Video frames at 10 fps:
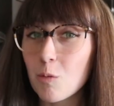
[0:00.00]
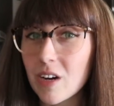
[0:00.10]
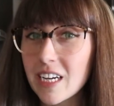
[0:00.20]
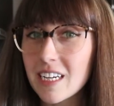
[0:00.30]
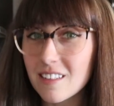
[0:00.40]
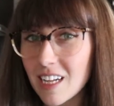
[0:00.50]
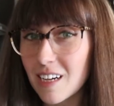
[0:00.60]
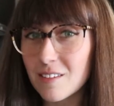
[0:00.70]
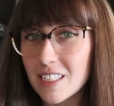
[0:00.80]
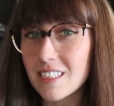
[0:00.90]
wearing
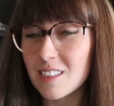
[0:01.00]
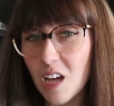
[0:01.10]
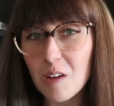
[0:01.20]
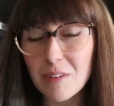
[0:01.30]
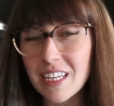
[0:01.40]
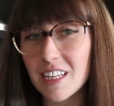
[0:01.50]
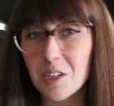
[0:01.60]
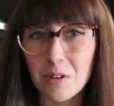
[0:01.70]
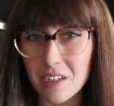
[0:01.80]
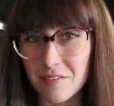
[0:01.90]
gloves does not mean that
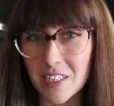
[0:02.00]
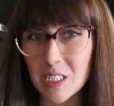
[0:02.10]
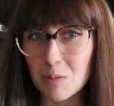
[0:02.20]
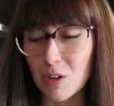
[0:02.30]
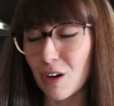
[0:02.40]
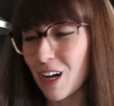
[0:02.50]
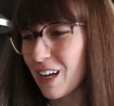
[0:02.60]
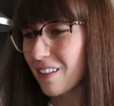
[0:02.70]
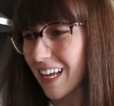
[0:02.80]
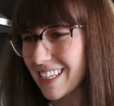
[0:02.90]
you are invincible.
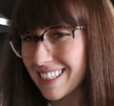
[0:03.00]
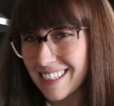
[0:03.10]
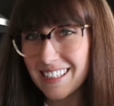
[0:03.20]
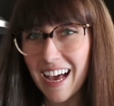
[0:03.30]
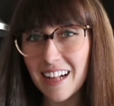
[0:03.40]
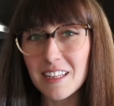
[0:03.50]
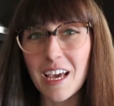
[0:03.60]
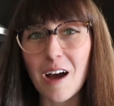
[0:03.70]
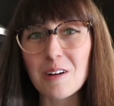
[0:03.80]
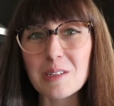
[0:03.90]
That is exactly
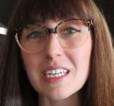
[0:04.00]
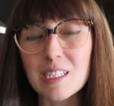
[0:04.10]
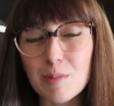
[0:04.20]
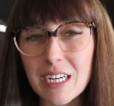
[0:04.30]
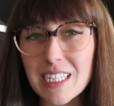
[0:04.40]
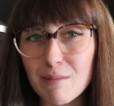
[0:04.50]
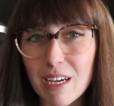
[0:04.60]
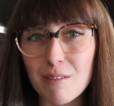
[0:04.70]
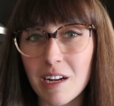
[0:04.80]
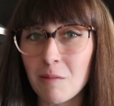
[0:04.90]
how it was explained to me
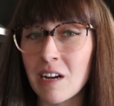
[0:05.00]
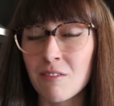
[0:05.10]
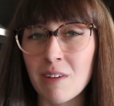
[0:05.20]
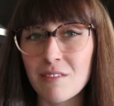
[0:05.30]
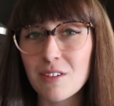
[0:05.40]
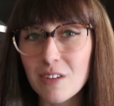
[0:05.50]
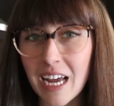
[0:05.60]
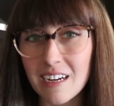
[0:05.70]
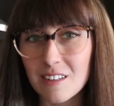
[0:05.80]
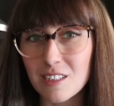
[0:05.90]
when I went for my food
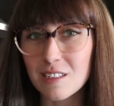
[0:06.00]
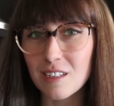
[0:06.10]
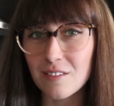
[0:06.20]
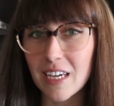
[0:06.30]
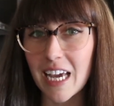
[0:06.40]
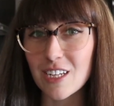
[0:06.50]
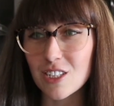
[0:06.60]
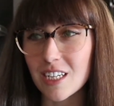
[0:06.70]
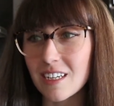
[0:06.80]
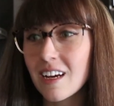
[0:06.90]
handler
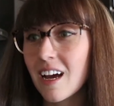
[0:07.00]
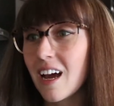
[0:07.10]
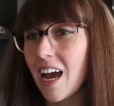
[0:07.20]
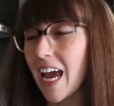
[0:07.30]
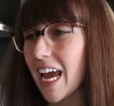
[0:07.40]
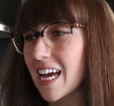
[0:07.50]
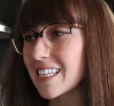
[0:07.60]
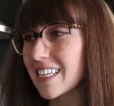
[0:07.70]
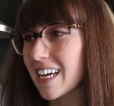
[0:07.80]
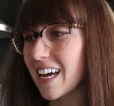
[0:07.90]
certification,
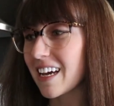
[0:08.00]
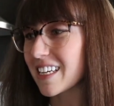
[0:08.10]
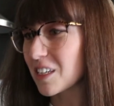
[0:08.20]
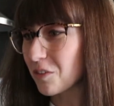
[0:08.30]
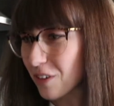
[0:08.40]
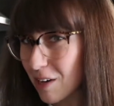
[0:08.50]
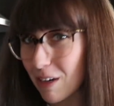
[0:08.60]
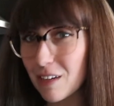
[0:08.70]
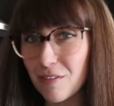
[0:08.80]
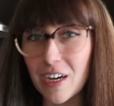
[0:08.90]
and it's a great way
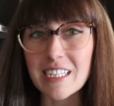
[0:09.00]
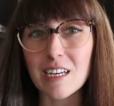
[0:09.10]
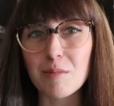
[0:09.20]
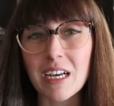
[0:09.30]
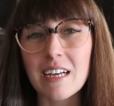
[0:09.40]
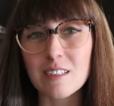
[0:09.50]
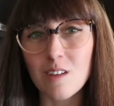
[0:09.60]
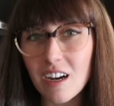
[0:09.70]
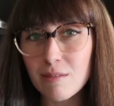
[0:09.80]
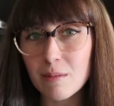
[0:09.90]
to phrase it because a
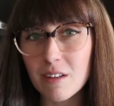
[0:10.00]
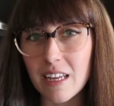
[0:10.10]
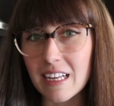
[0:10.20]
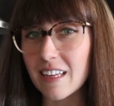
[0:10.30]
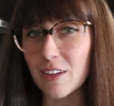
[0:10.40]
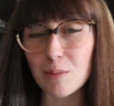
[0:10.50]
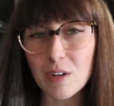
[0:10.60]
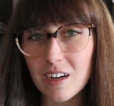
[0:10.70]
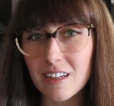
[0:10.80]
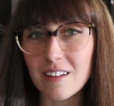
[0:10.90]
lot of people think that you put
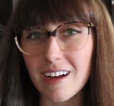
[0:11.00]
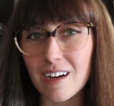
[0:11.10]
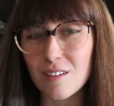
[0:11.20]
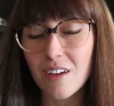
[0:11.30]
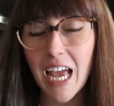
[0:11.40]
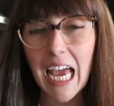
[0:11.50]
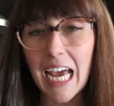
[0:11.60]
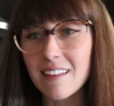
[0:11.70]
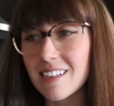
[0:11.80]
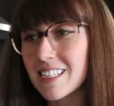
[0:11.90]
on a glove
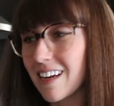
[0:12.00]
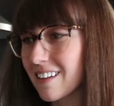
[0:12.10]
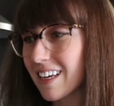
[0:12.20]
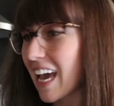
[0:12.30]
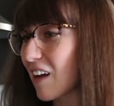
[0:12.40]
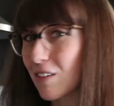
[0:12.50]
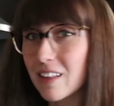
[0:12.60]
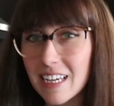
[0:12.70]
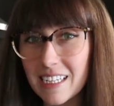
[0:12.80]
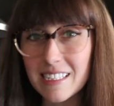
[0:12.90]
and then suddenly
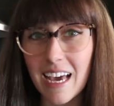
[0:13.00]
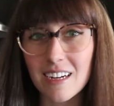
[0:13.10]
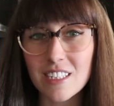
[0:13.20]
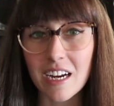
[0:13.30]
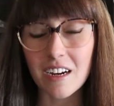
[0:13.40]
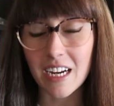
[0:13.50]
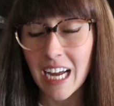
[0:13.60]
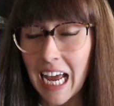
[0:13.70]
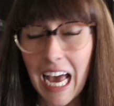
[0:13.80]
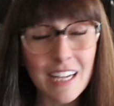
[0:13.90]
everything is sanitary,
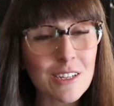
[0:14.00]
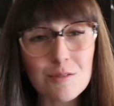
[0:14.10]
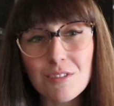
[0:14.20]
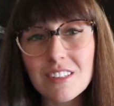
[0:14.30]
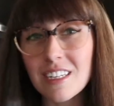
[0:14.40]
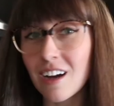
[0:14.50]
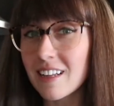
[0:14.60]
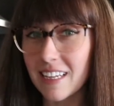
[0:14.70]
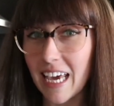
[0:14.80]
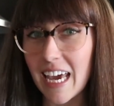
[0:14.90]
and it's really not
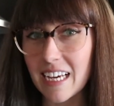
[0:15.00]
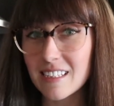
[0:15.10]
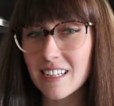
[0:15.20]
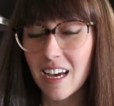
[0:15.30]
the case.